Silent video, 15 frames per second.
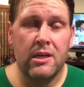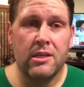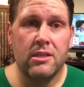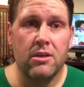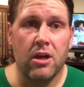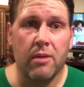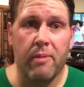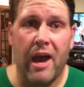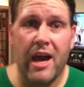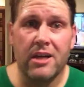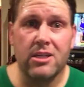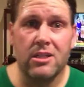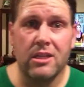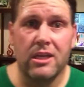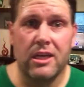So
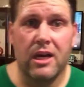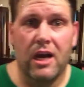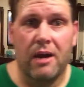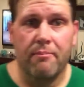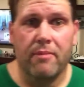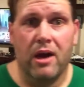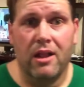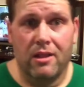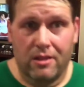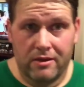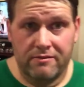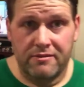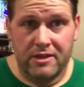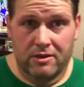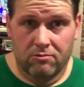I'm not
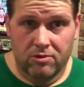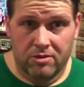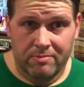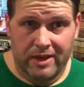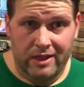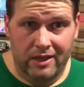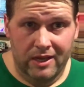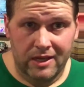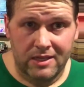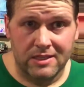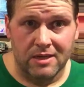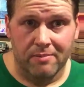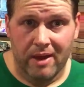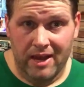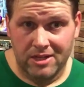lifting with my
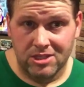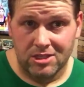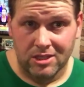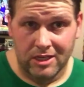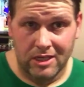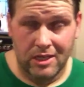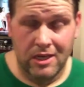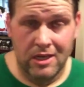legs, I'm actually